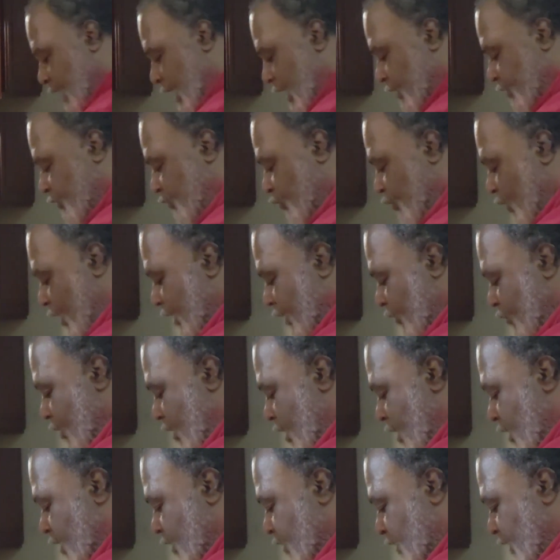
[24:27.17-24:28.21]
that's what it
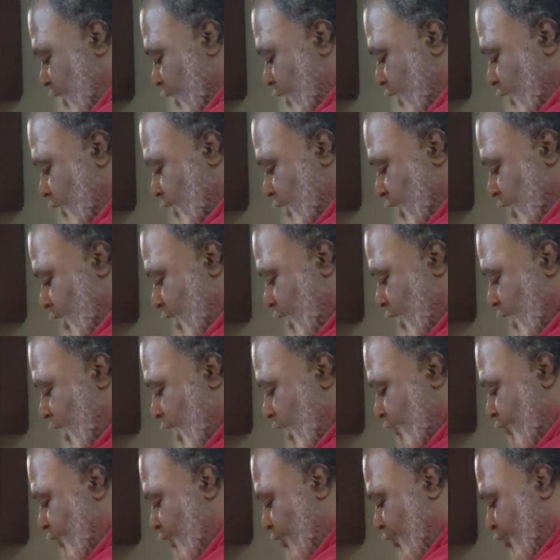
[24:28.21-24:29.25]
was, that I
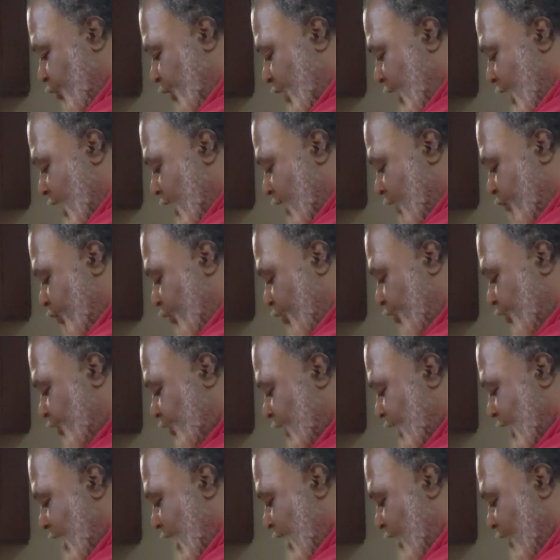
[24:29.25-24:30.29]
have a creative
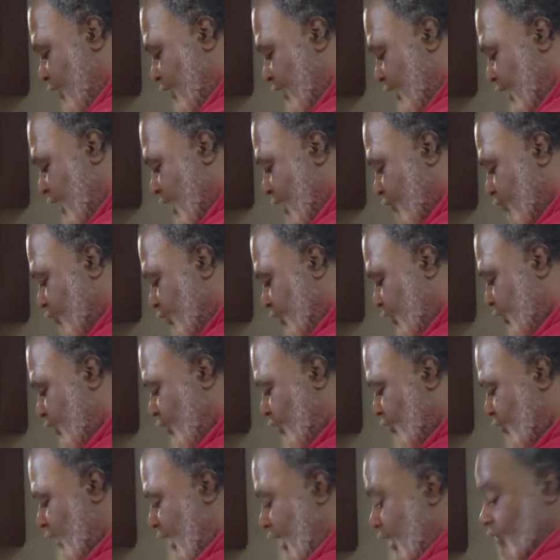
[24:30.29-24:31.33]
personality, I was
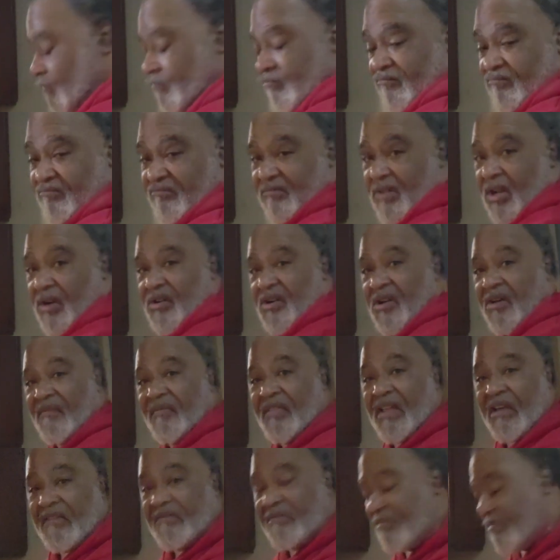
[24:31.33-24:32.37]
told. I don't know
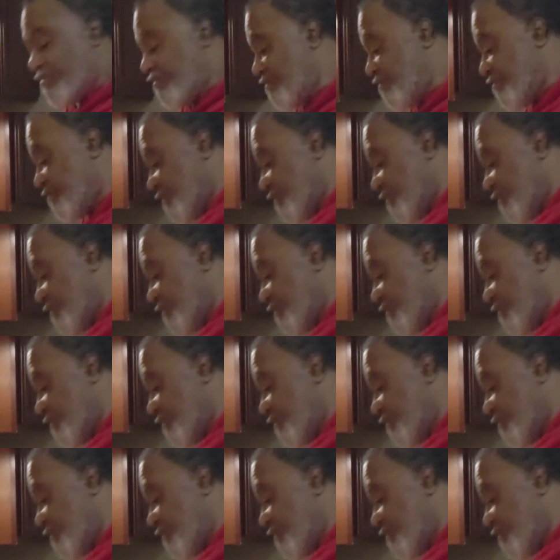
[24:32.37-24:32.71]
if that's